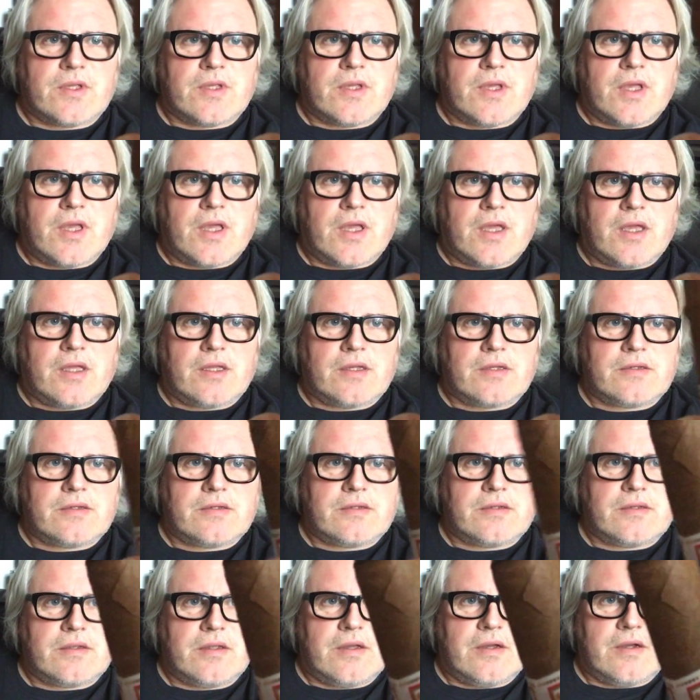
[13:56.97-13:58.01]
and
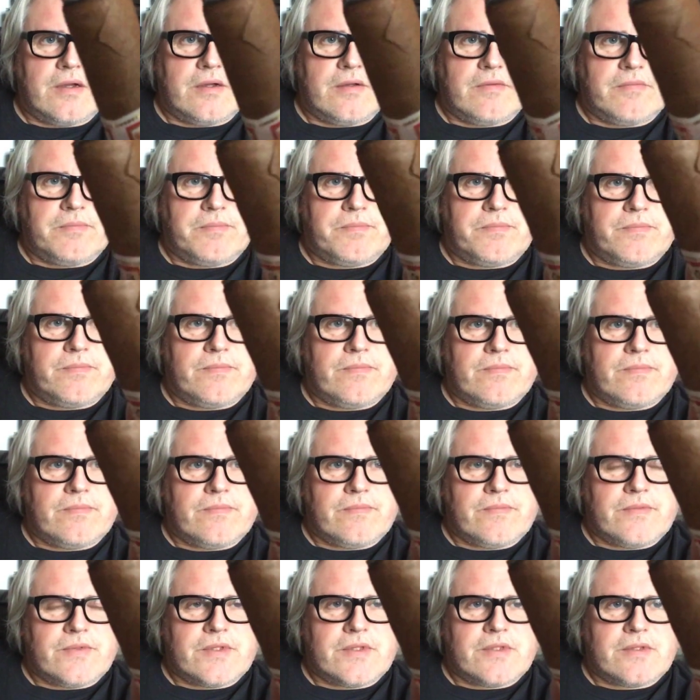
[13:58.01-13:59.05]
I've
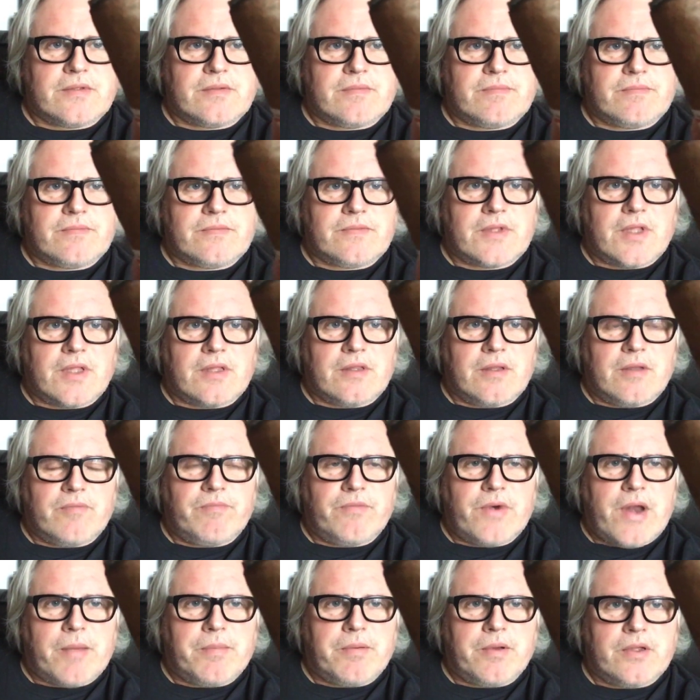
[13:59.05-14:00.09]
done the
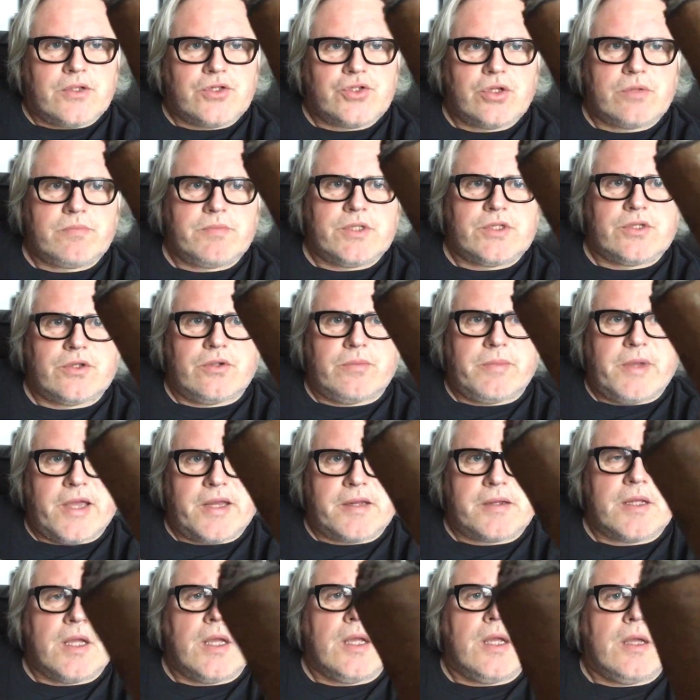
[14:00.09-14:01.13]
wrapper. It shouldn't be too
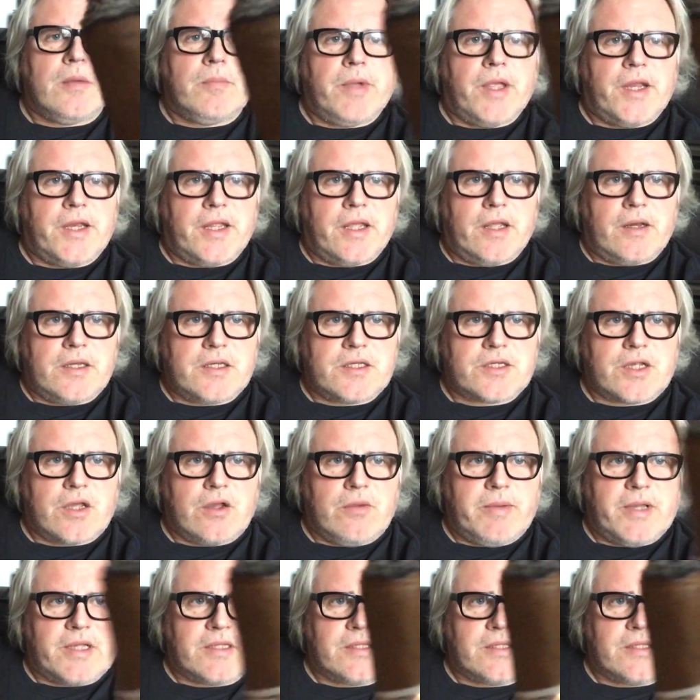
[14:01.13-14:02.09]
bad. But anyhow, let's go back